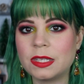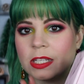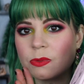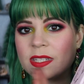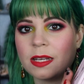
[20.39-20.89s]

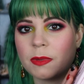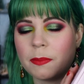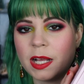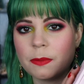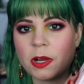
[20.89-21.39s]
This was in
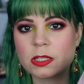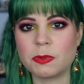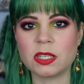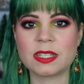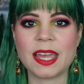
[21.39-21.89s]
my mailbox
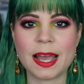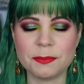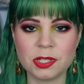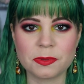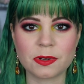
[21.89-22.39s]
because I
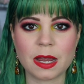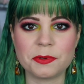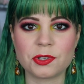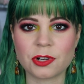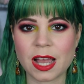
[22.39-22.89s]
am
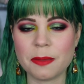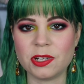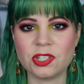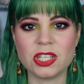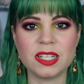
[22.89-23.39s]
subscribed to Tribe
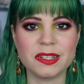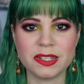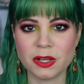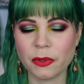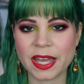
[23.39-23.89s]
and she
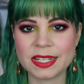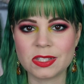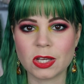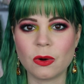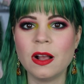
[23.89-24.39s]
didn't know
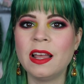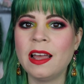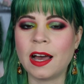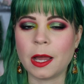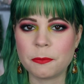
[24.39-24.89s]
that, so
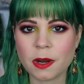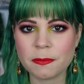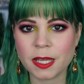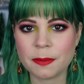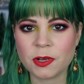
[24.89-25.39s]
I
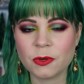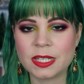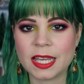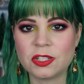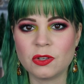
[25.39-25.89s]
probably am going
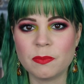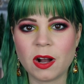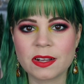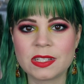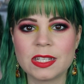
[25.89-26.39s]
to get two
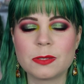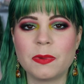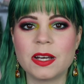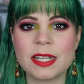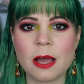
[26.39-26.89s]
boxes,
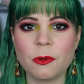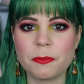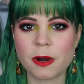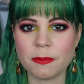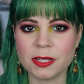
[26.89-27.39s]
but I
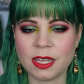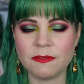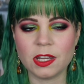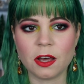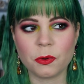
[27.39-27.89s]
will probably
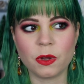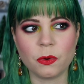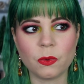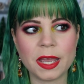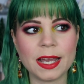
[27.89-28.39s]
give the other one
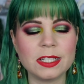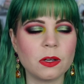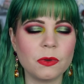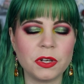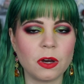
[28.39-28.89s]
away. I
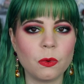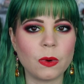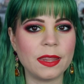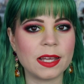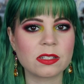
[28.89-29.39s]
don't know
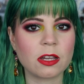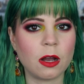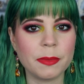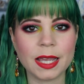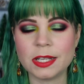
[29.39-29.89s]
when that's
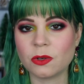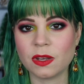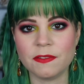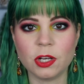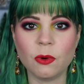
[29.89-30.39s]
coming. I
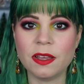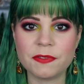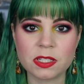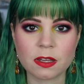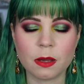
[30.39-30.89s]
don't even know
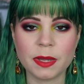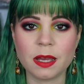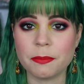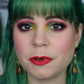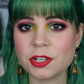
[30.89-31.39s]
if it's
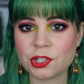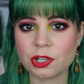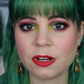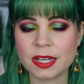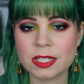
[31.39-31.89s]
coming. I'm pretty
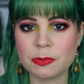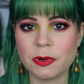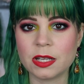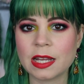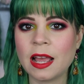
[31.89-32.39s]
sure it is,
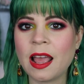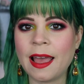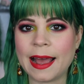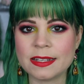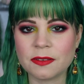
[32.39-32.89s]
but
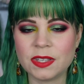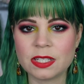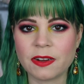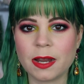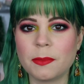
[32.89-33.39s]
as of
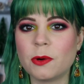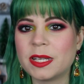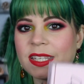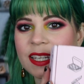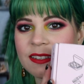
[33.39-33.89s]
this very
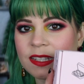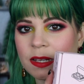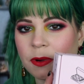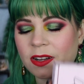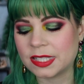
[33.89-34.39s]
moment, this is
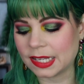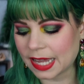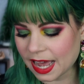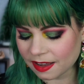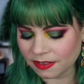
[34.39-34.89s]
the box that I
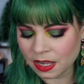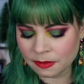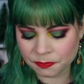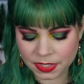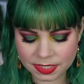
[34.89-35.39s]

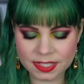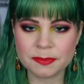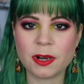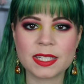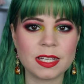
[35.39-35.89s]
have. This is
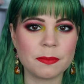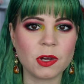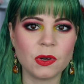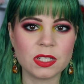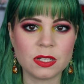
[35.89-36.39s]
the box that I'm
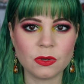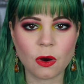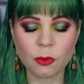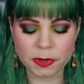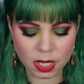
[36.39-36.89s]
going
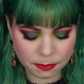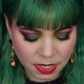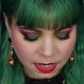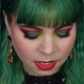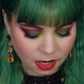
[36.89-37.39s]
to open
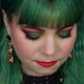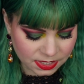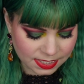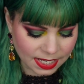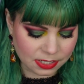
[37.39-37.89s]
up.
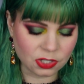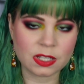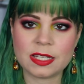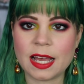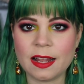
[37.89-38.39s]
Obviously, as you
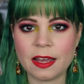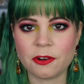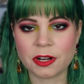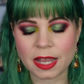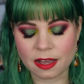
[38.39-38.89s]
can tell,
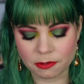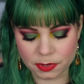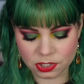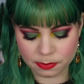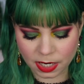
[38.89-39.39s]
I already have a
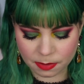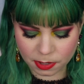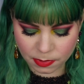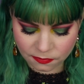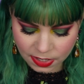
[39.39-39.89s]
bunch of makeup
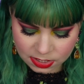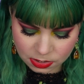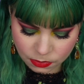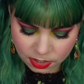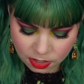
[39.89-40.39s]
on my
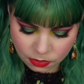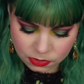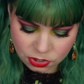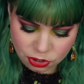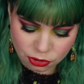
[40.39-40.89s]
face, so we're not
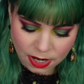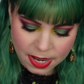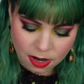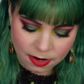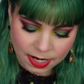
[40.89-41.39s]
going to
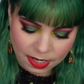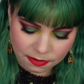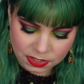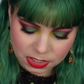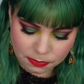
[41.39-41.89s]
try on any
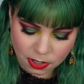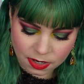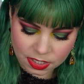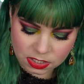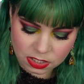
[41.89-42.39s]
of these
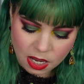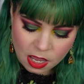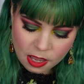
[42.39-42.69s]
products